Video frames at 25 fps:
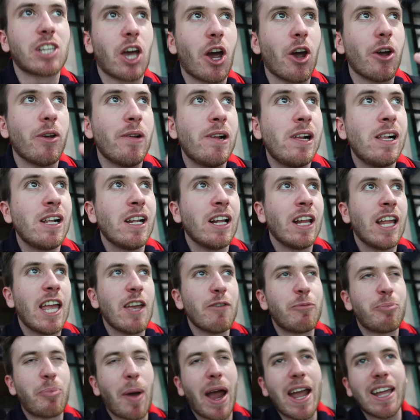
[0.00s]
So
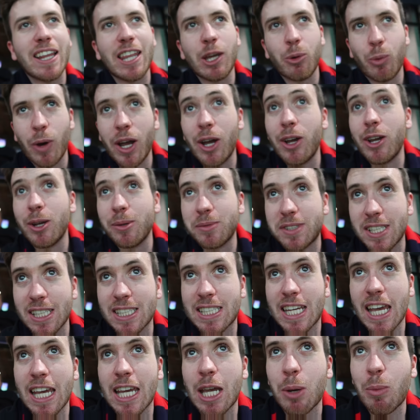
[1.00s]
yeah. Bailey Williams
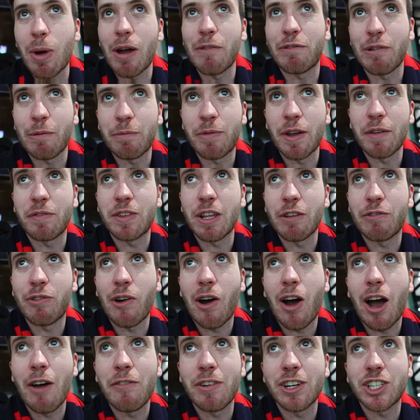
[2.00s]
is kicking one from
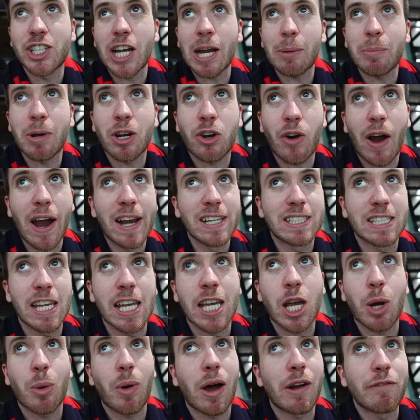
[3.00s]
55, and Jack McRae's
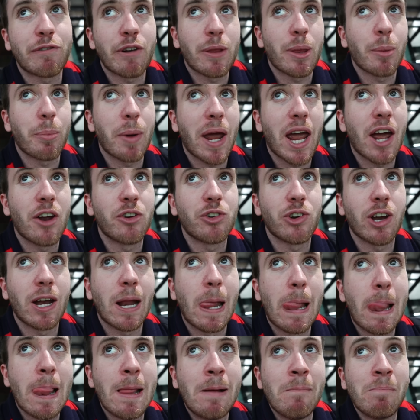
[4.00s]
kicking one from the
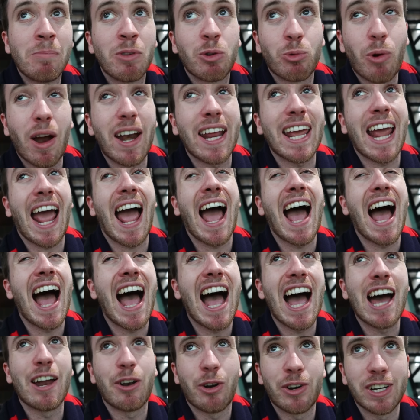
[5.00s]
boundary, running
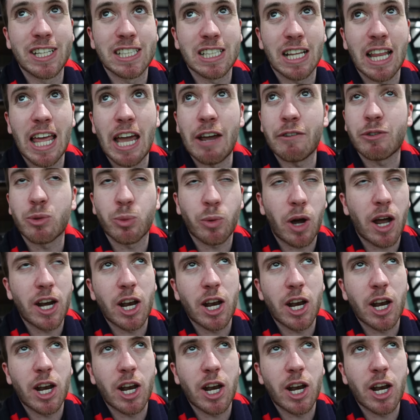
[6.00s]
hard on his left.